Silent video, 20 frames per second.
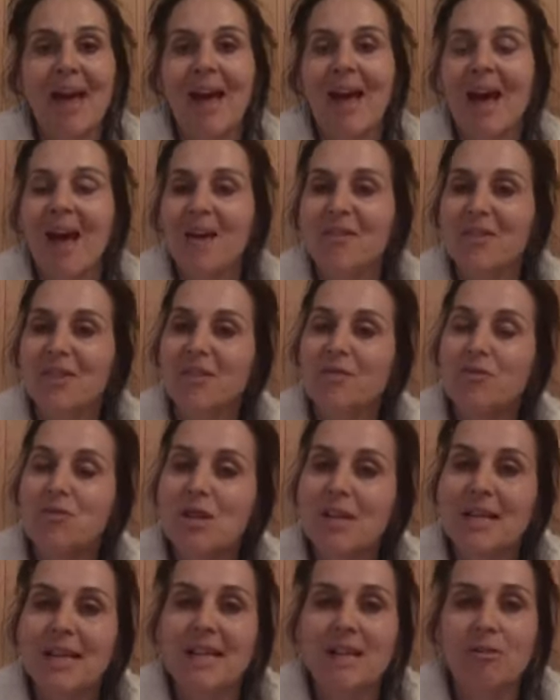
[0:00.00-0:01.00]
have a
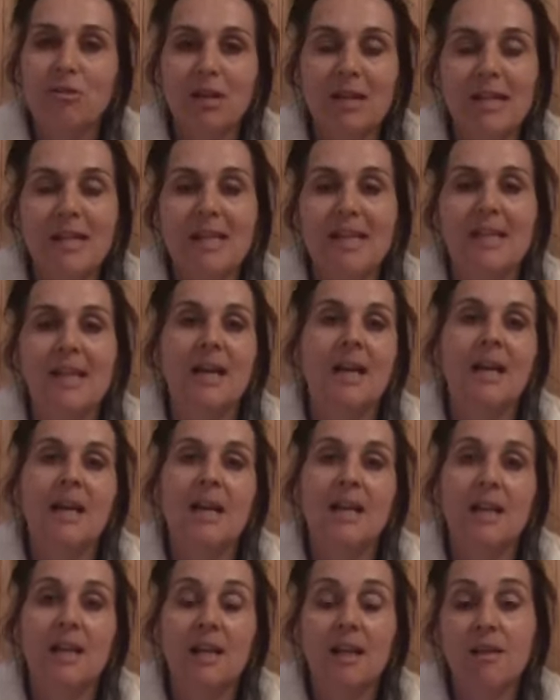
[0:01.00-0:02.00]
really, really
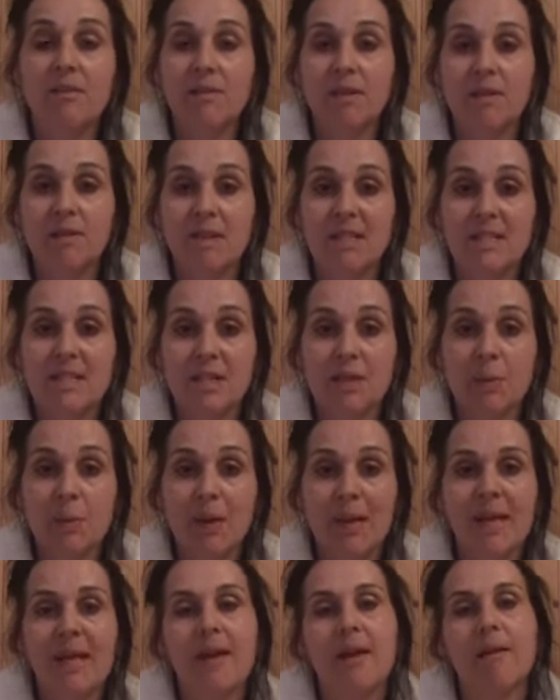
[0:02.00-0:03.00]
lovely rest of the
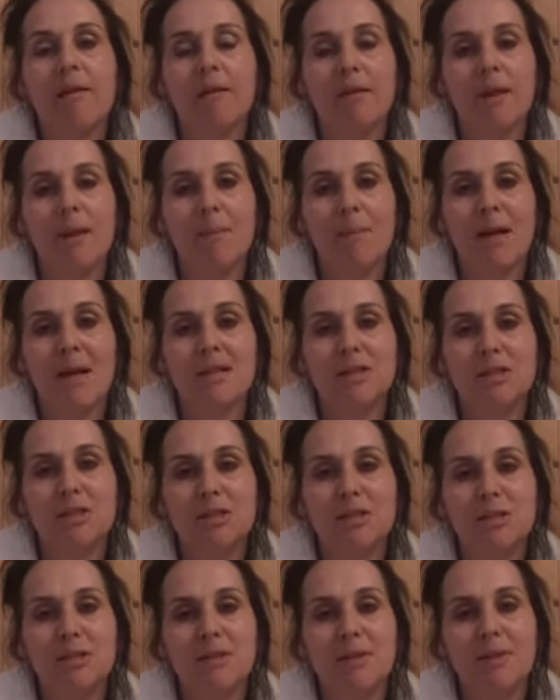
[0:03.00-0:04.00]
week, and I'll get back to
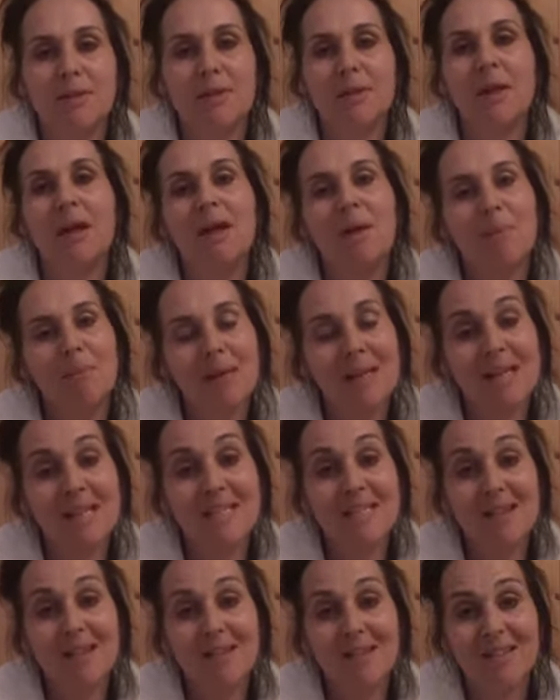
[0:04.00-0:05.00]
you soon.
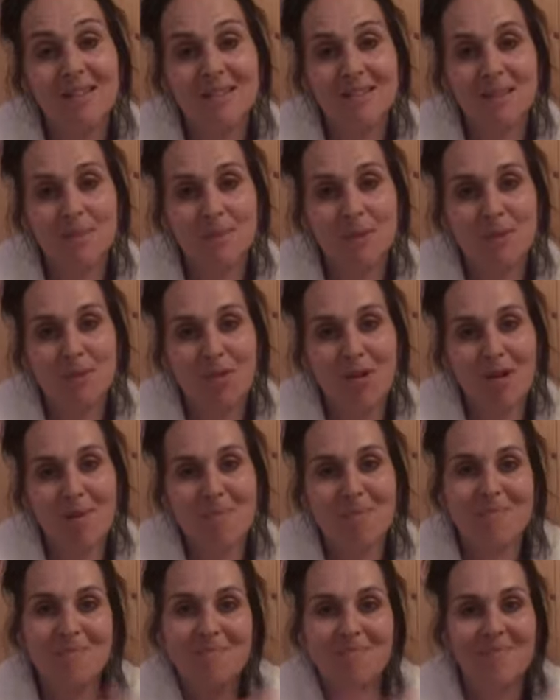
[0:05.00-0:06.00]
Please like and subscribe.
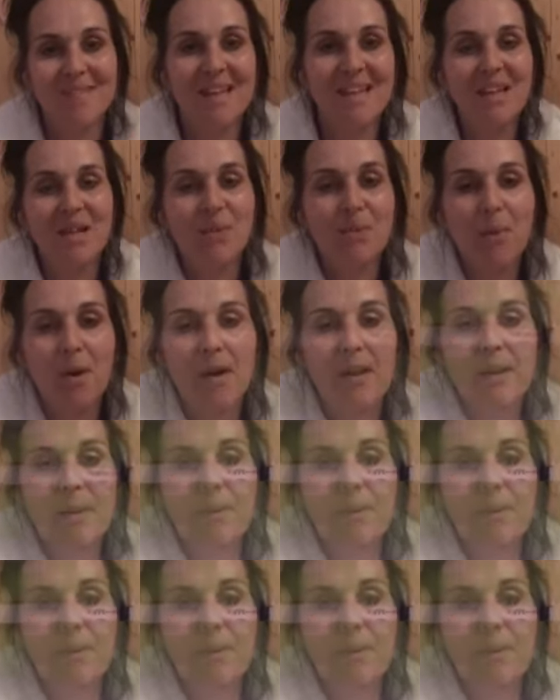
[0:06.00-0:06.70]
Thank you, bye.